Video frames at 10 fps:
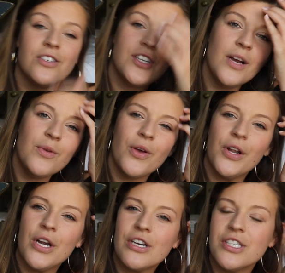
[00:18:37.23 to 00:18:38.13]
Share it with all
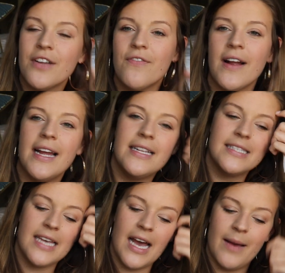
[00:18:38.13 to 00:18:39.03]
your nursing
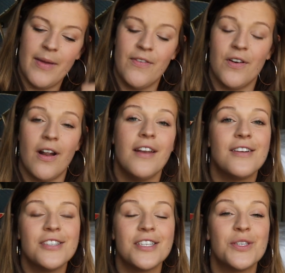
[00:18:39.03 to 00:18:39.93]
friends. If you're not a
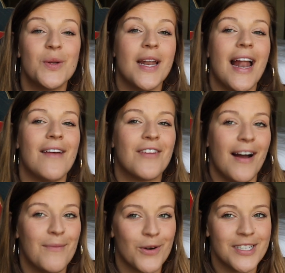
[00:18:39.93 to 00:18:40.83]
nursing student, I've
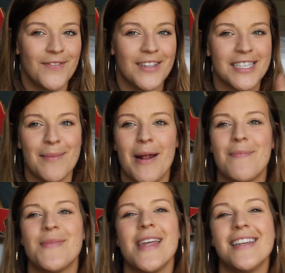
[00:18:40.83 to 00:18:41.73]
got more stuff that's coming
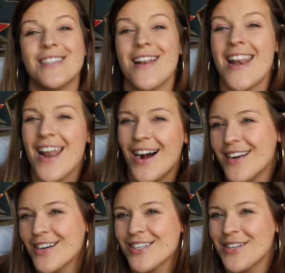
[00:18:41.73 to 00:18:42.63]
up that is not
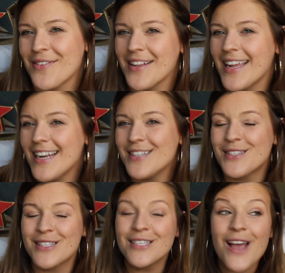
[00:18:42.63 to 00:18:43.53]
nursing related.
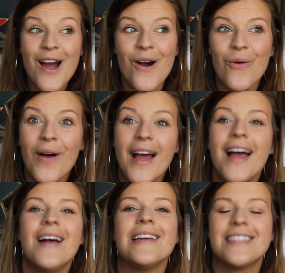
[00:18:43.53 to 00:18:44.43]
So
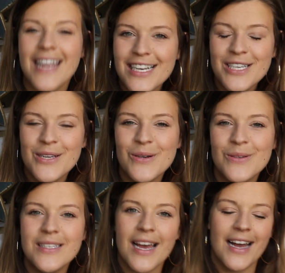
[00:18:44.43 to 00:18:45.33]
stay tuned.